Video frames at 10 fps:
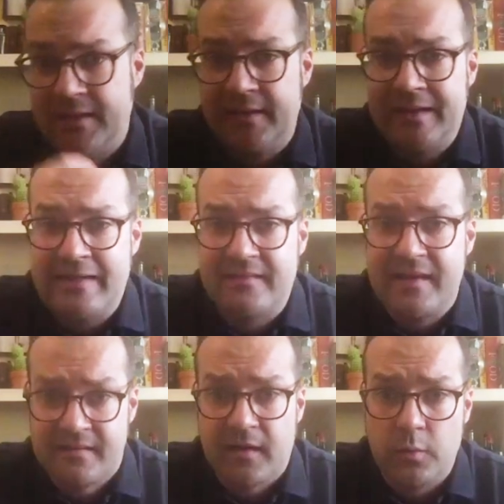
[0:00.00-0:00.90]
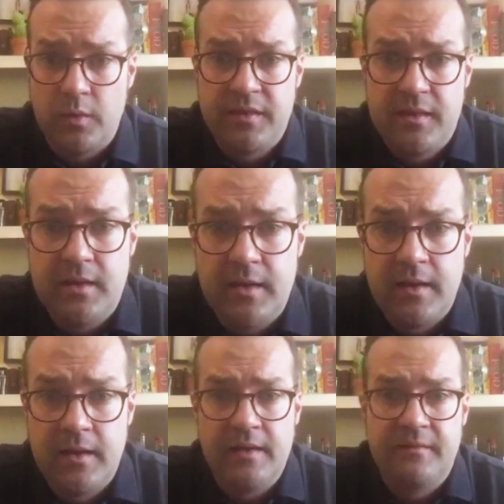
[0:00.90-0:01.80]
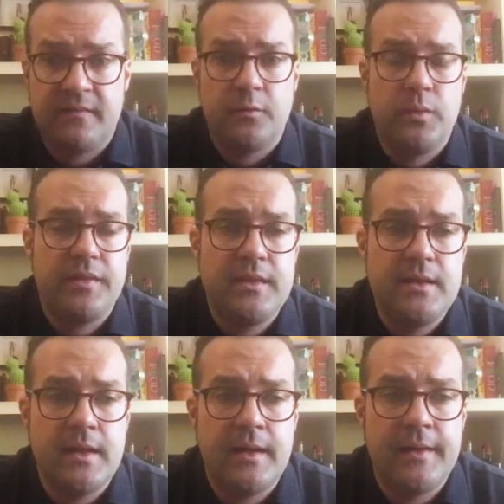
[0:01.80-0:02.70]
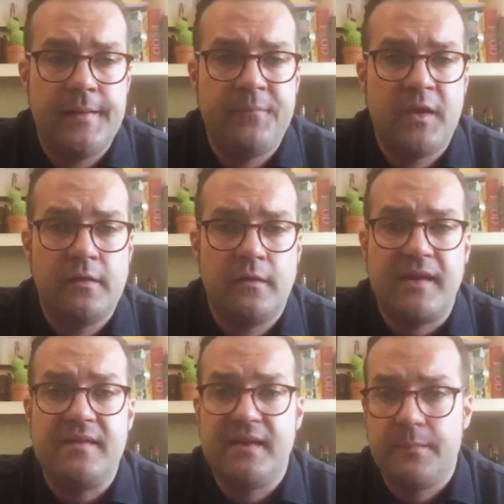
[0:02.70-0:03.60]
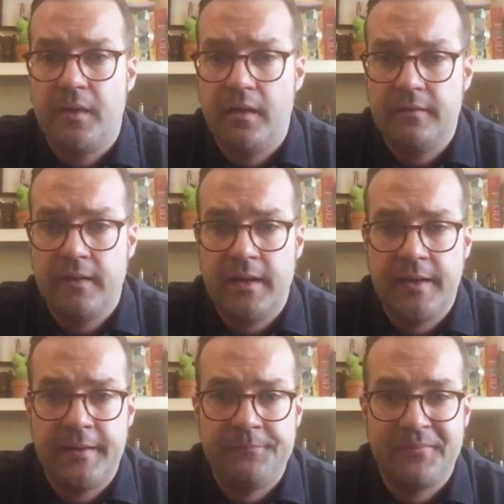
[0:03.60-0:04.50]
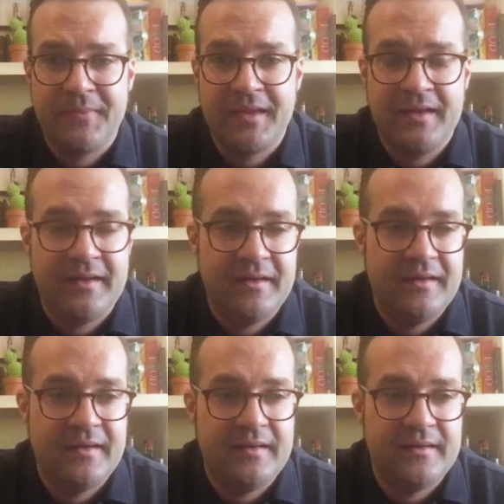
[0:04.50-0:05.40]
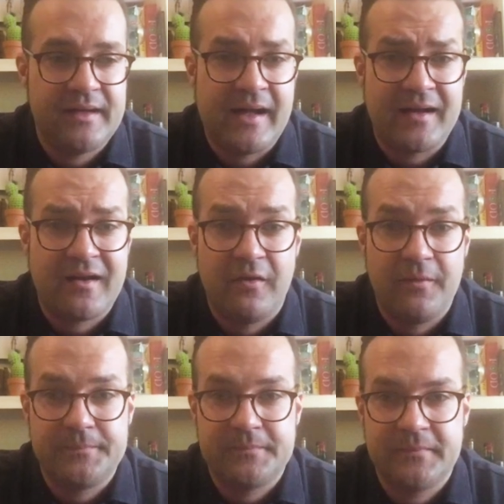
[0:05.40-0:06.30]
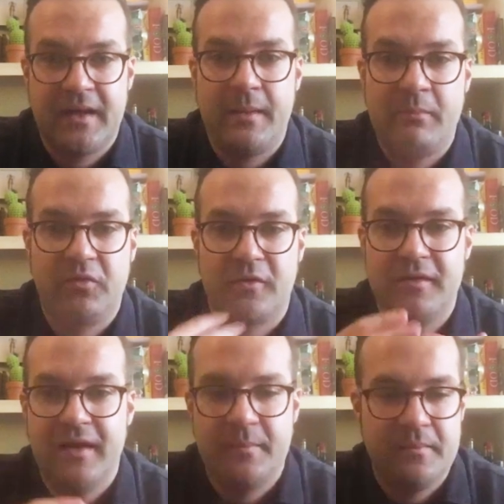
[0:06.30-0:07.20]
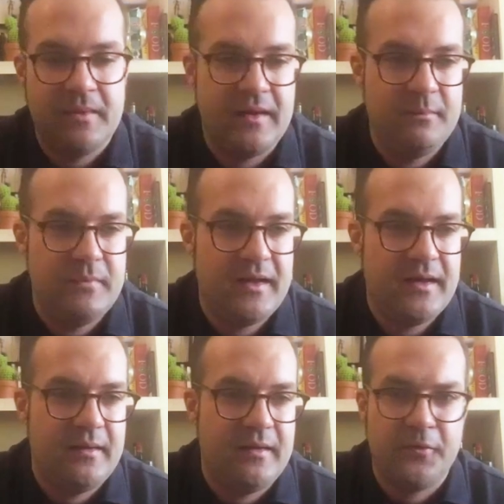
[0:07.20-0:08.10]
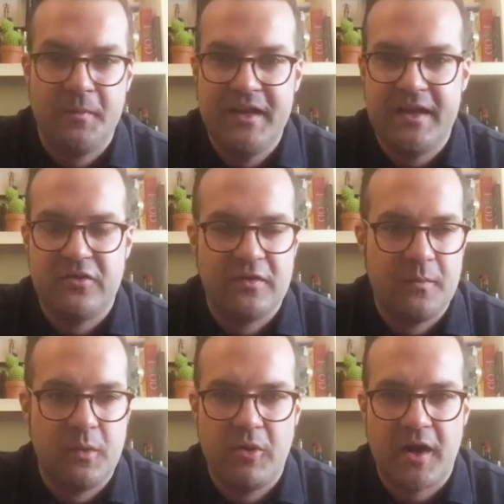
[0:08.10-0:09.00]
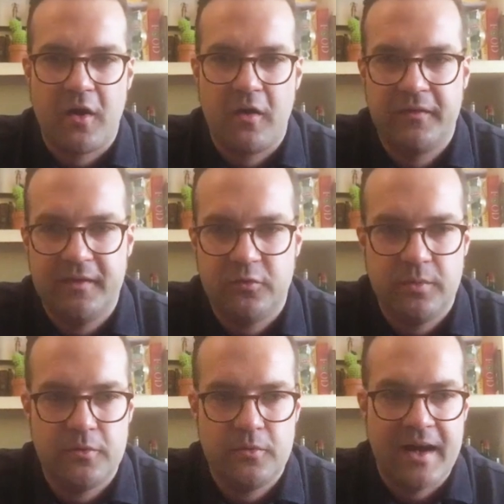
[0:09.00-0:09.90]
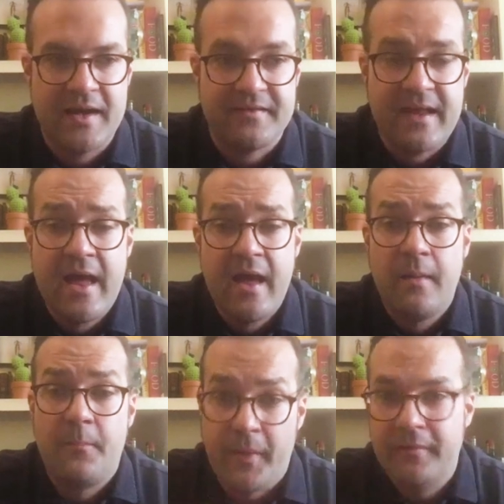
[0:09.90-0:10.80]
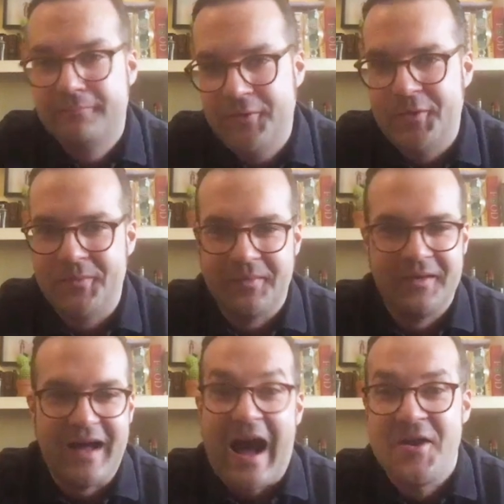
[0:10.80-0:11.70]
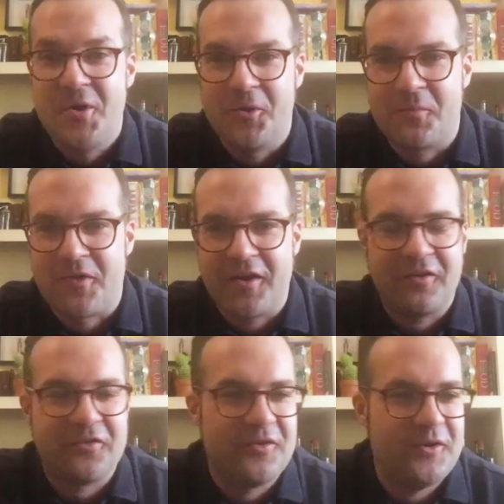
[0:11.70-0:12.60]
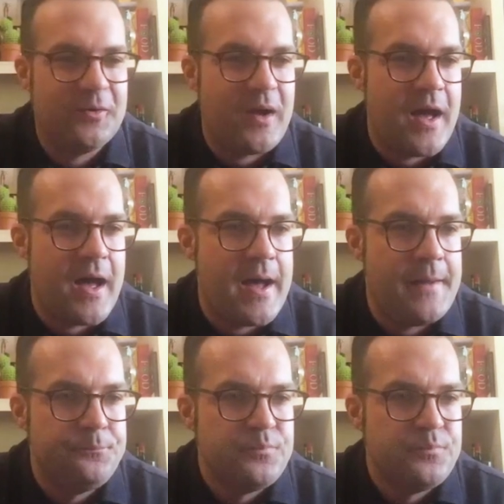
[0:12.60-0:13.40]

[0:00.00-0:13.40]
let's let's start with the uh, let's start with the uh, the, the tasting part. Um, Uh, I can't, I'm sorry, I'm, I'm uh, under medication at the moment. I can't taste with you guys, but you know, I know the products. So uh,